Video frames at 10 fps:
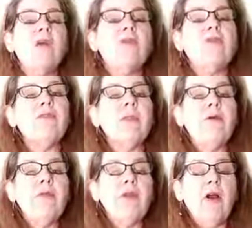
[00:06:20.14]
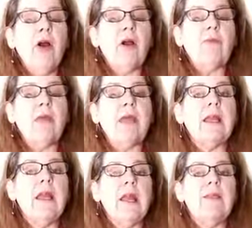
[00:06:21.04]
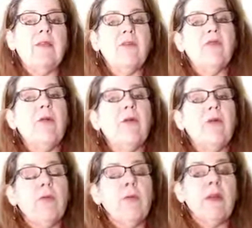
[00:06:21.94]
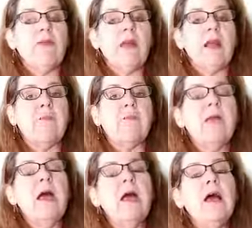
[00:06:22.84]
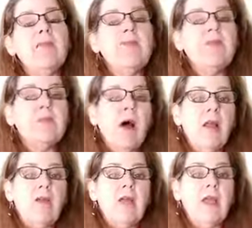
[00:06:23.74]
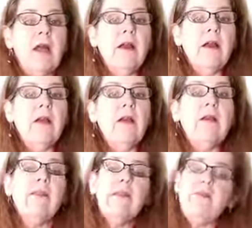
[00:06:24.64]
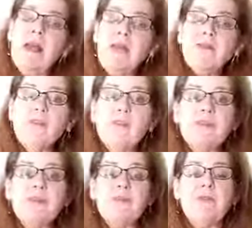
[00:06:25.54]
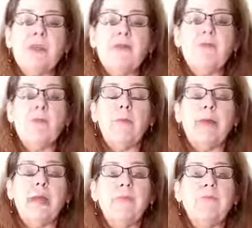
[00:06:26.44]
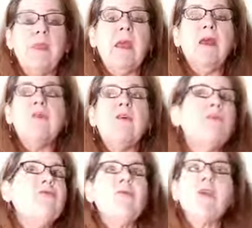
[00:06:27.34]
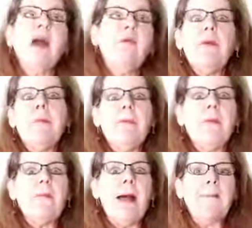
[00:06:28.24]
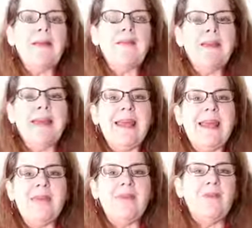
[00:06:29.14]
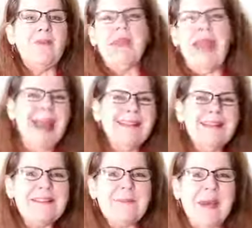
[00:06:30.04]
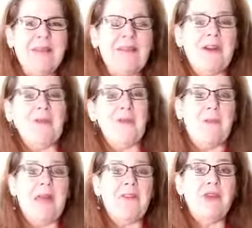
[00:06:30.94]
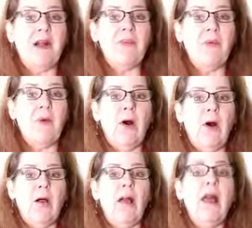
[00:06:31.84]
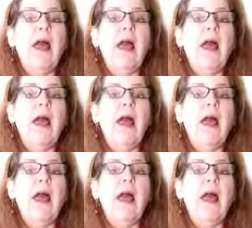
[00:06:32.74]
the slower their heart rate and the slower their breathing. The smaller and younger, the faster those two things will be. So just kind of remember puppies and kittens with an endless amount of energy bouncing off the wall.